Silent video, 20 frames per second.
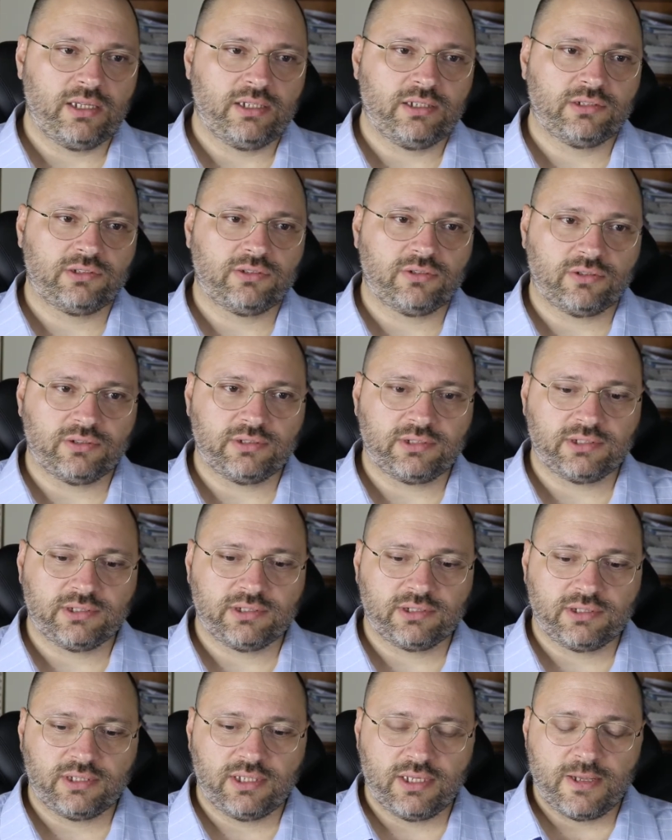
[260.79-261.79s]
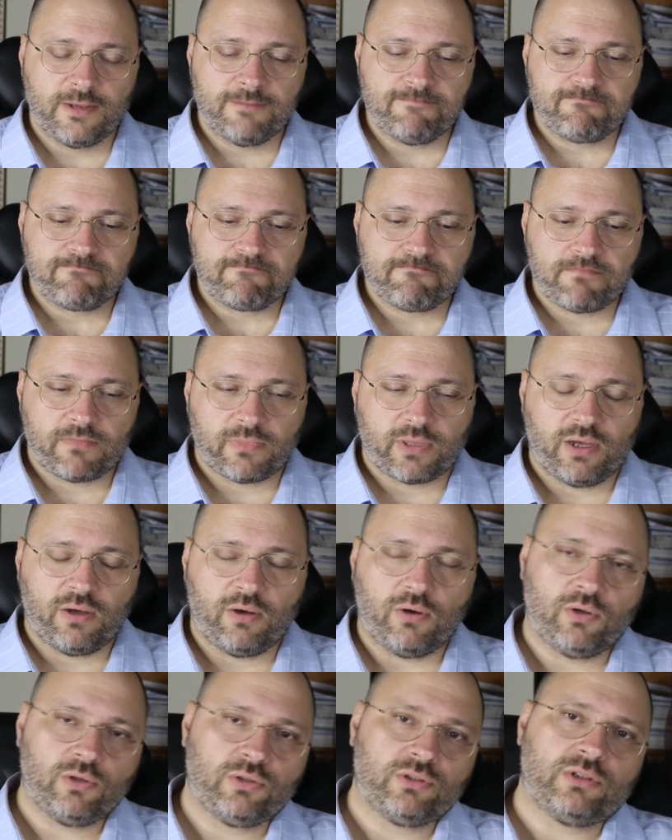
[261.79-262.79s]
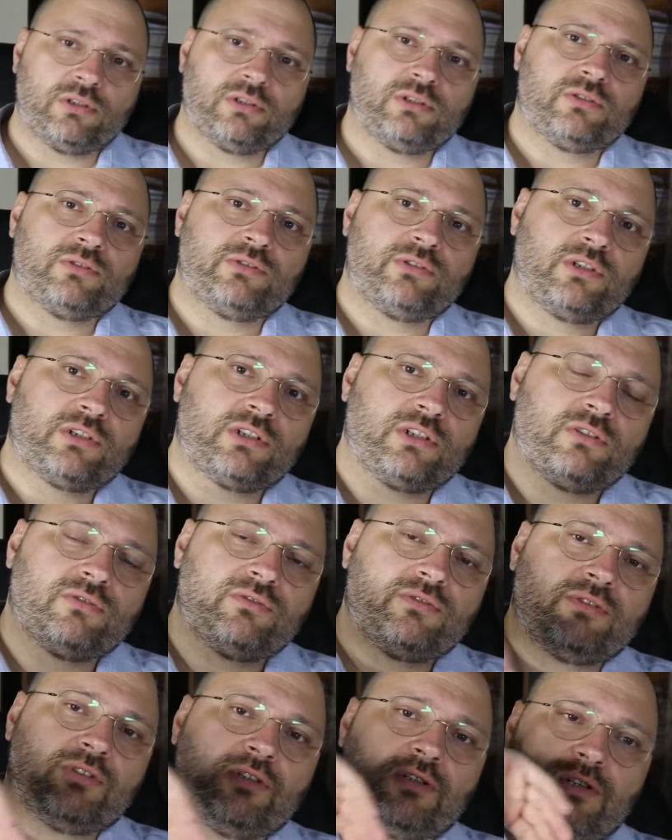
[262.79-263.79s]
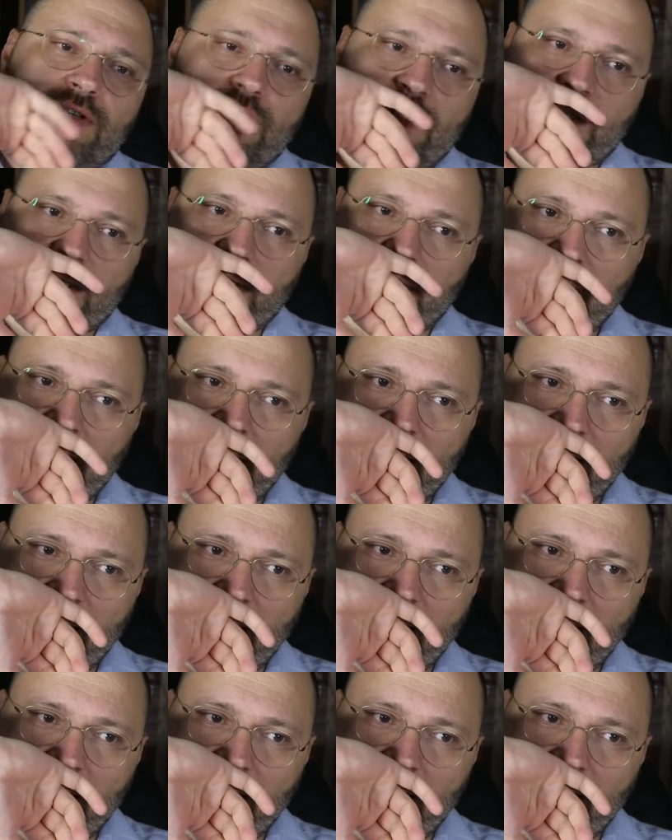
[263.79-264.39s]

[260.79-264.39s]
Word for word: uh, in a total. Although the working force